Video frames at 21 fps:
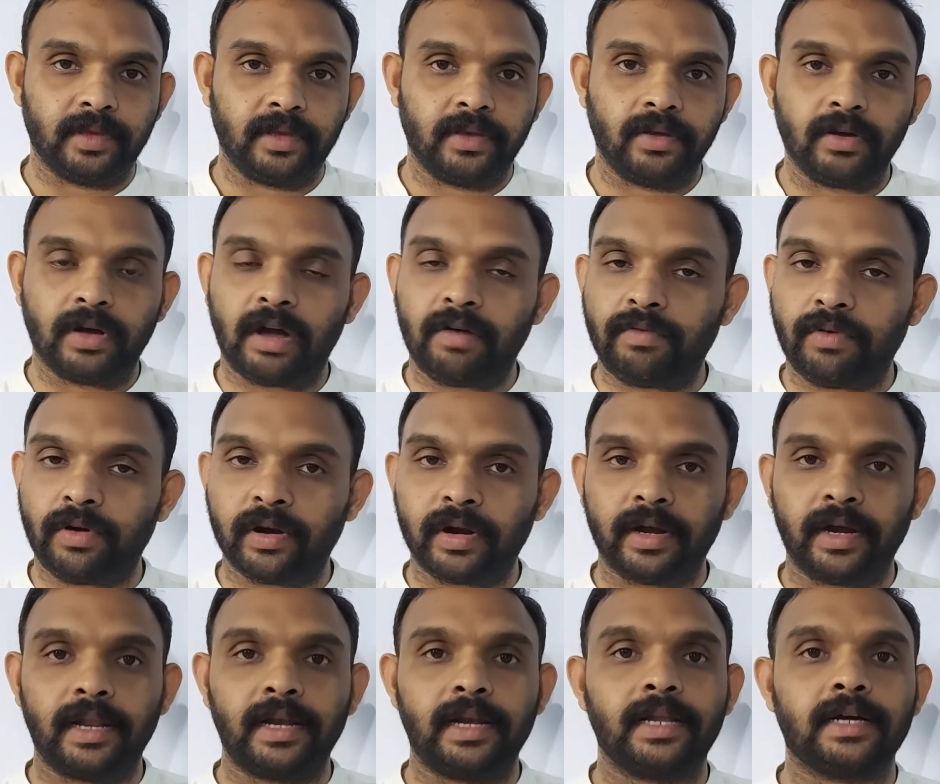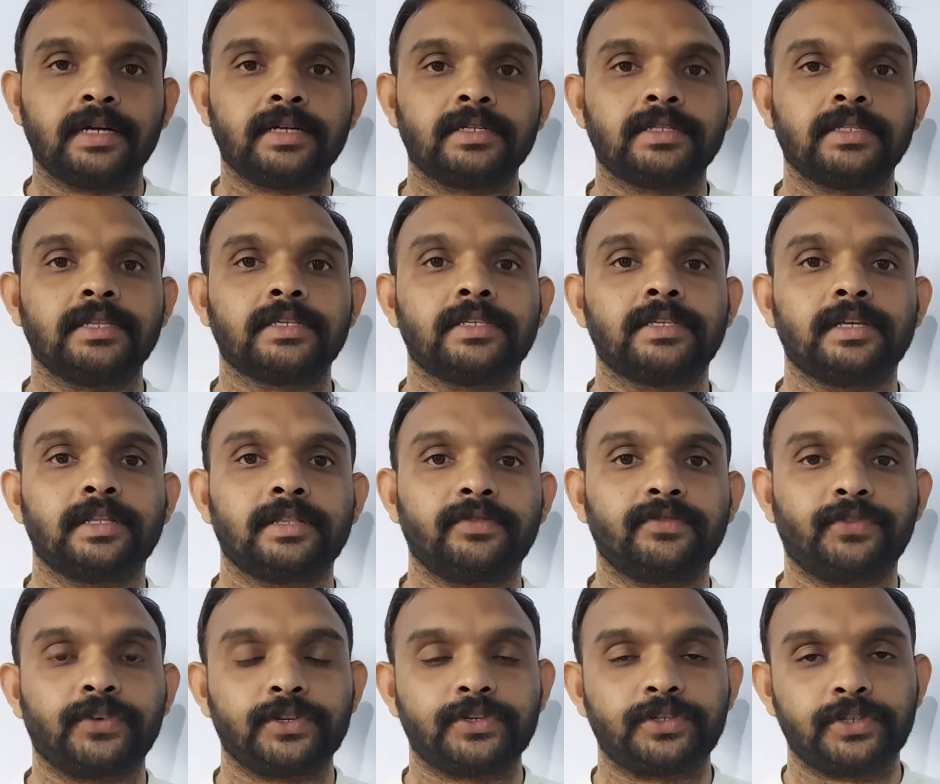You have already learned this in
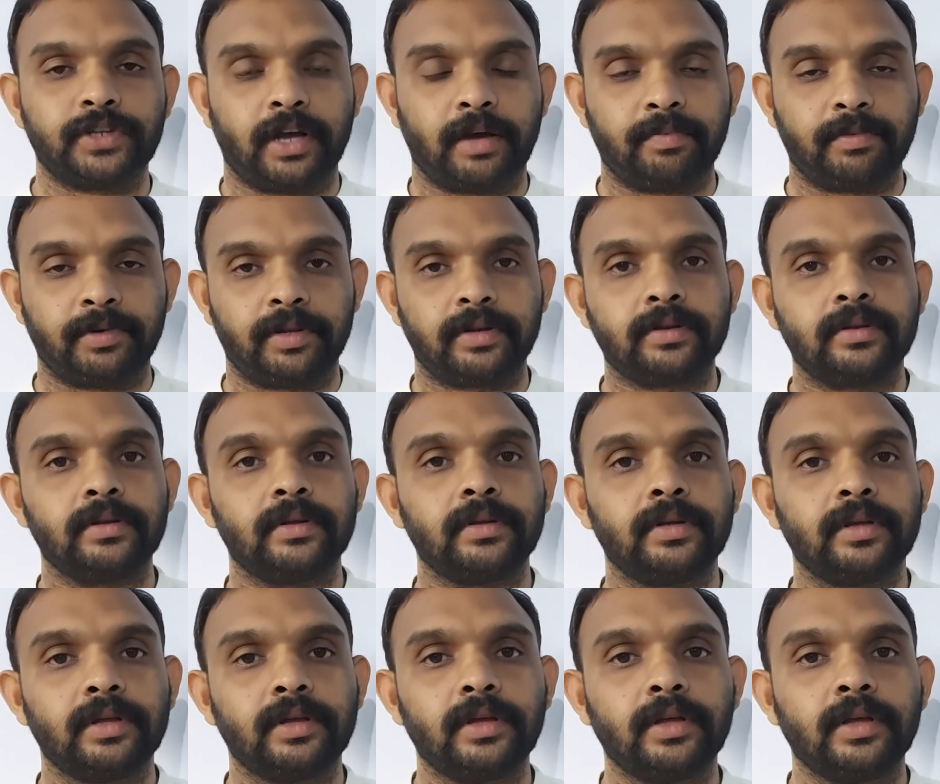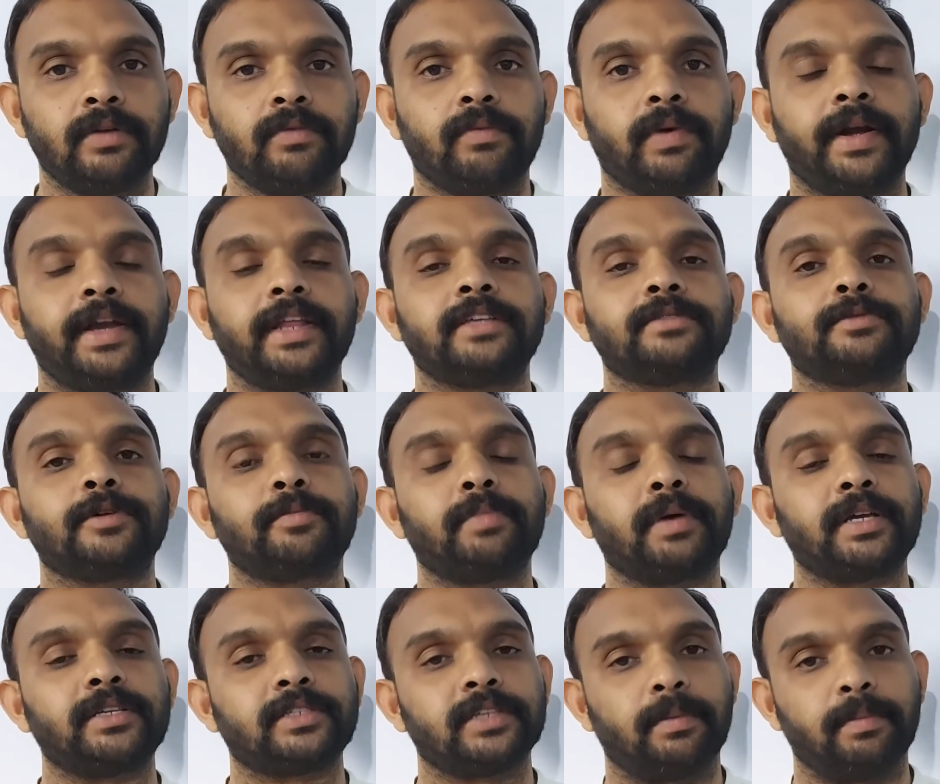first chapter. What is meant
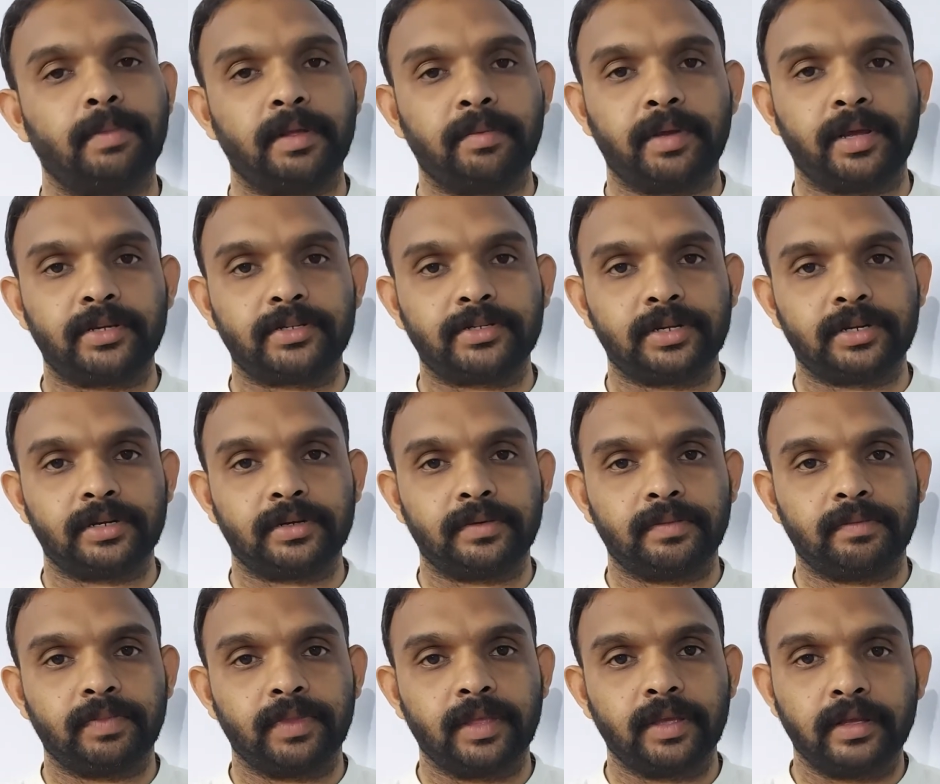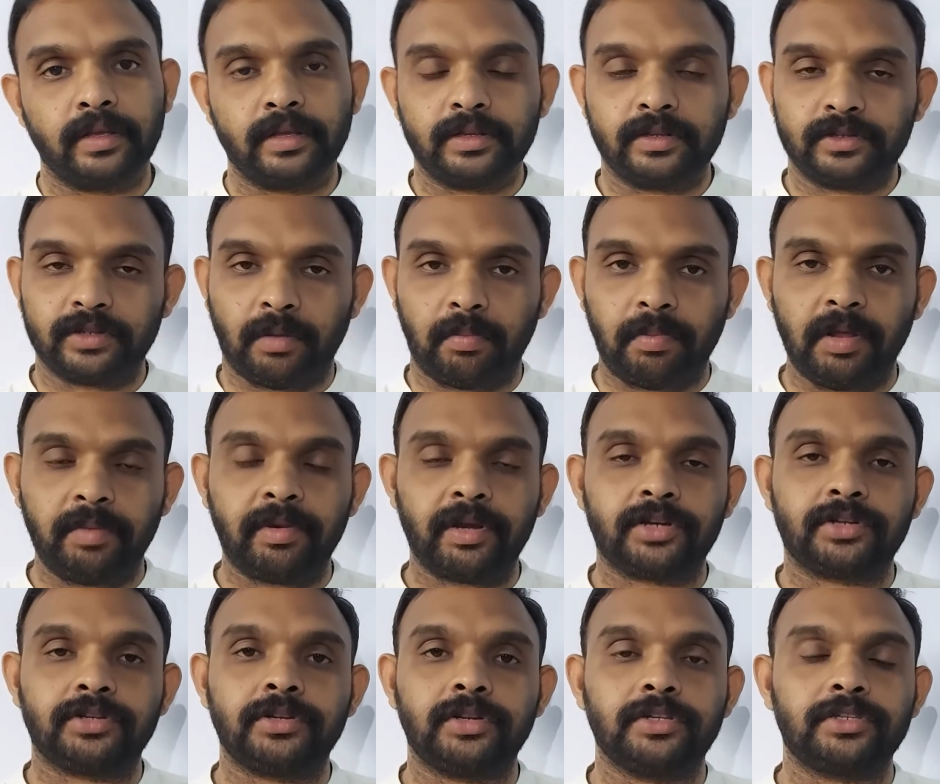by sublimation?
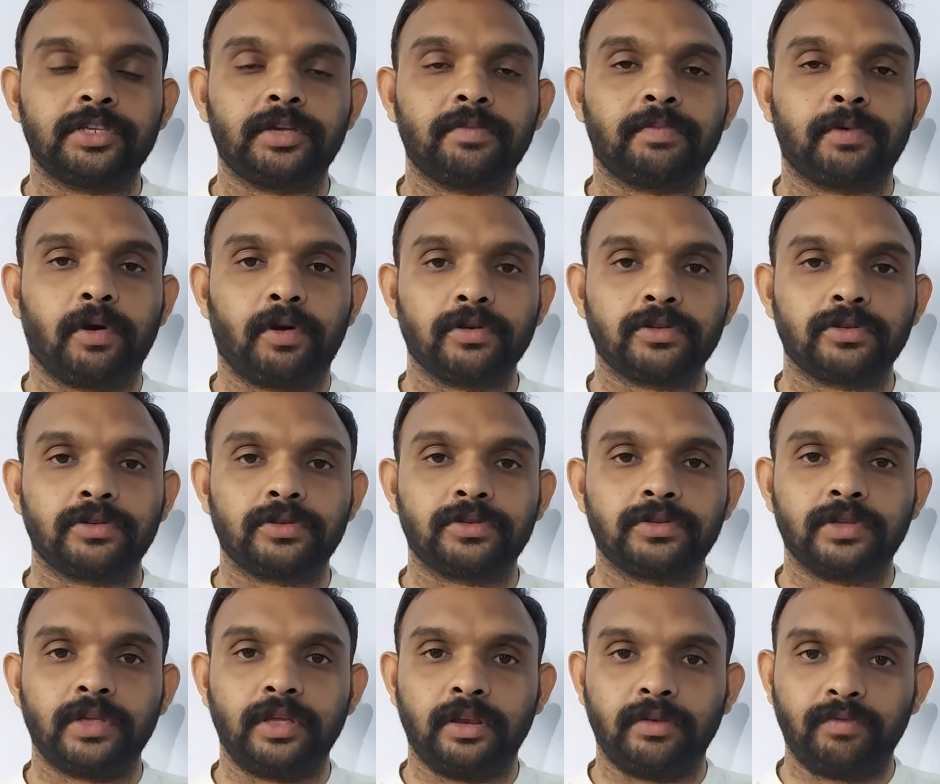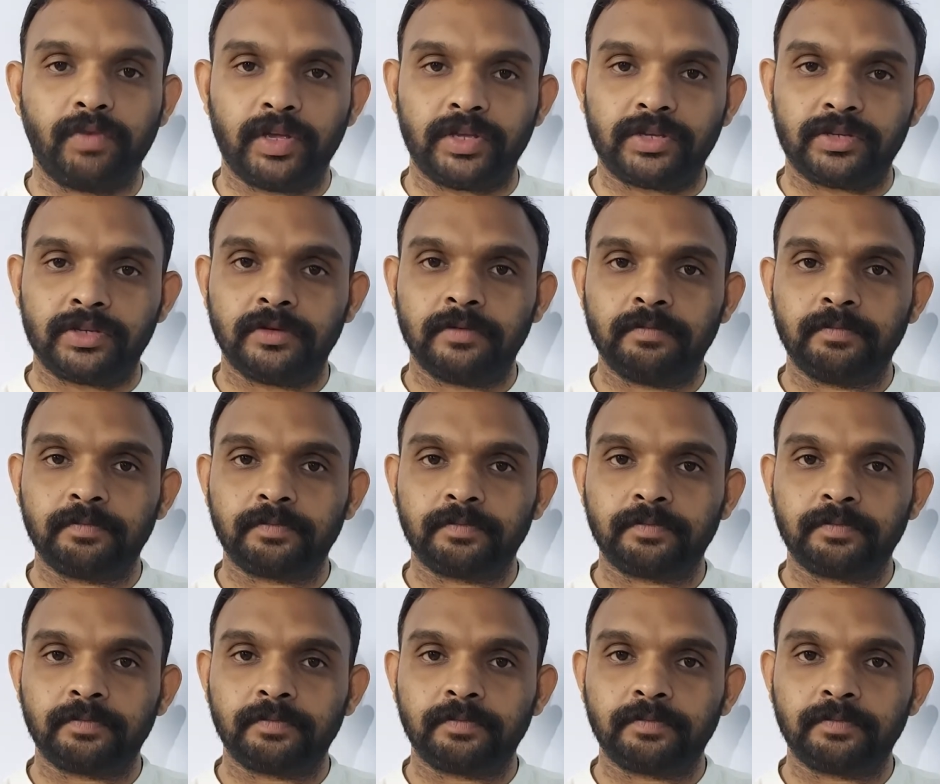Sublimation is a process in which